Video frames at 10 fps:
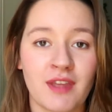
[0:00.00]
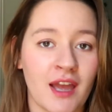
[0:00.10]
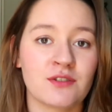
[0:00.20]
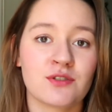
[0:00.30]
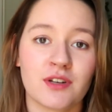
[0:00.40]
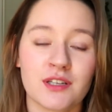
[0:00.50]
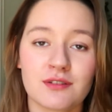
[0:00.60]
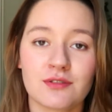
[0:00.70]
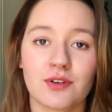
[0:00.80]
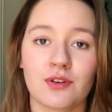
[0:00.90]

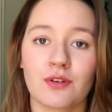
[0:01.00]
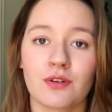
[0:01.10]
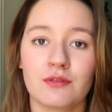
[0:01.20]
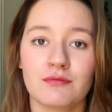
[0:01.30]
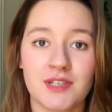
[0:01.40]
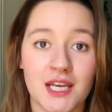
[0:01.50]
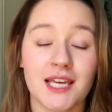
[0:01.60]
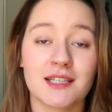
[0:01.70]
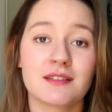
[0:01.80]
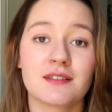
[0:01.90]
dangerous to dig
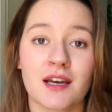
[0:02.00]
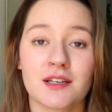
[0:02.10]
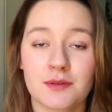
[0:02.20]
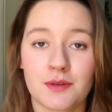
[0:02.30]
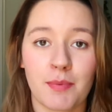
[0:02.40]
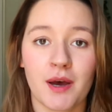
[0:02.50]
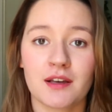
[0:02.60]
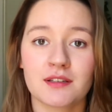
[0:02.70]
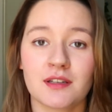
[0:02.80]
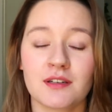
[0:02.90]
inside the
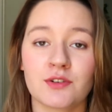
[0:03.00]
person.